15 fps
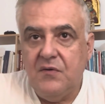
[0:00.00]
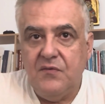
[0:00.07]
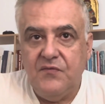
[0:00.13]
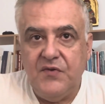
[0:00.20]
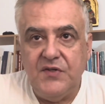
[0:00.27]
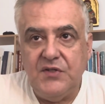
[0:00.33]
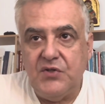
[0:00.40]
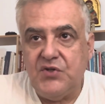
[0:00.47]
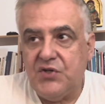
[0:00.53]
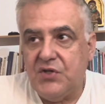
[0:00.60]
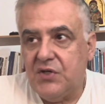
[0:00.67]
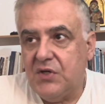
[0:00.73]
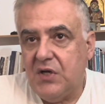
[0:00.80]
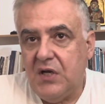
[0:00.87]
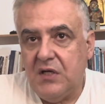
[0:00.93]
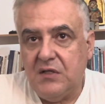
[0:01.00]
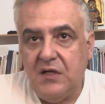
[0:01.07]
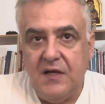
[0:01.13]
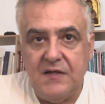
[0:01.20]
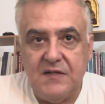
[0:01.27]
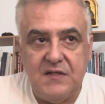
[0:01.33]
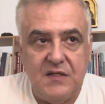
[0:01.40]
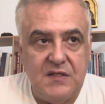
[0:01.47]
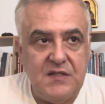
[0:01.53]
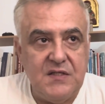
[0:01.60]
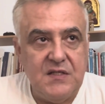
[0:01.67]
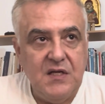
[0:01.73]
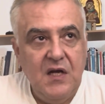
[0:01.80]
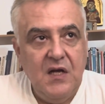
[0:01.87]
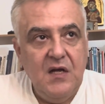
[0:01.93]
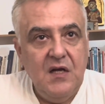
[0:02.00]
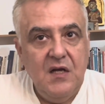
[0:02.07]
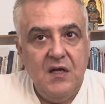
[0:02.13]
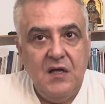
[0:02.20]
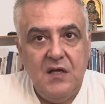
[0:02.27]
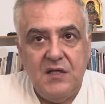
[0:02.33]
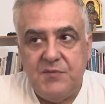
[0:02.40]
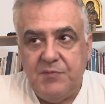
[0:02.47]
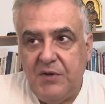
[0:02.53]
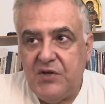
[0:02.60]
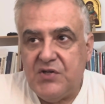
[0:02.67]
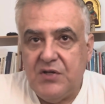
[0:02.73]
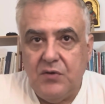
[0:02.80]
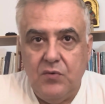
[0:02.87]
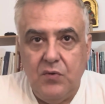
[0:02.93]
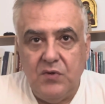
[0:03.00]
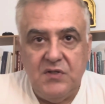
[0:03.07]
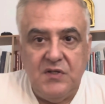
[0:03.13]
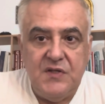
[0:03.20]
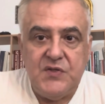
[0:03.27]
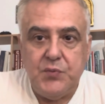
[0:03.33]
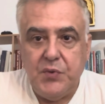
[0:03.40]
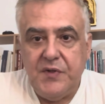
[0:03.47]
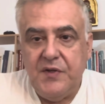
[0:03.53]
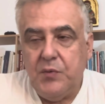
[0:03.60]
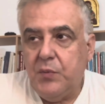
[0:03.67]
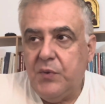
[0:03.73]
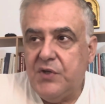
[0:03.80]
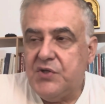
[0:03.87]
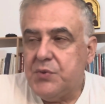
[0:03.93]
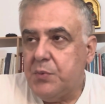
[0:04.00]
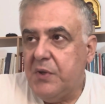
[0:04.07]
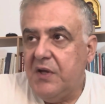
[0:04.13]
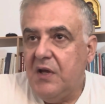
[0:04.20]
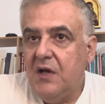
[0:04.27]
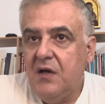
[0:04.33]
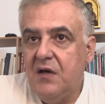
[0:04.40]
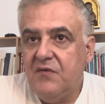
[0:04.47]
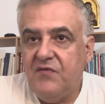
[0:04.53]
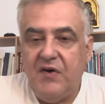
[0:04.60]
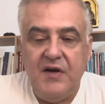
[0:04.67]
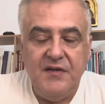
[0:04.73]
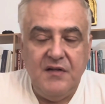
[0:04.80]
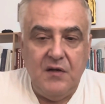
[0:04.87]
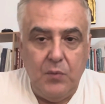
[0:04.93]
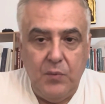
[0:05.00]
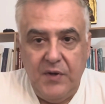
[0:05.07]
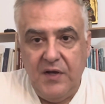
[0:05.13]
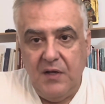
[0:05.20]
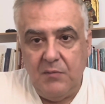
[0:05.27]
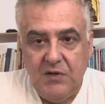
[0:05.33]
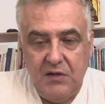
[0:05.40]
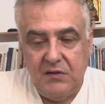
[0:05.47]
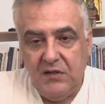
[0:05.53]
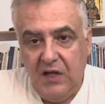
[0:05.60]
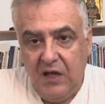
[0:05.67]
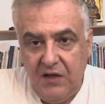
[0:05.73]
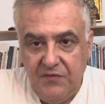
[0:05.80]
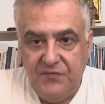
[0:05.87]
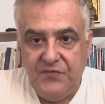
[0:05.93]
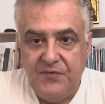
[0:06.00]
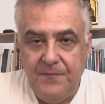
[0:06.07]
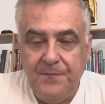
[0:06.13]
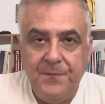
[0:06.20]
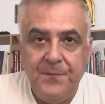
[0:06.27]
furniture and has its spatial coordinates within which we find our way about life,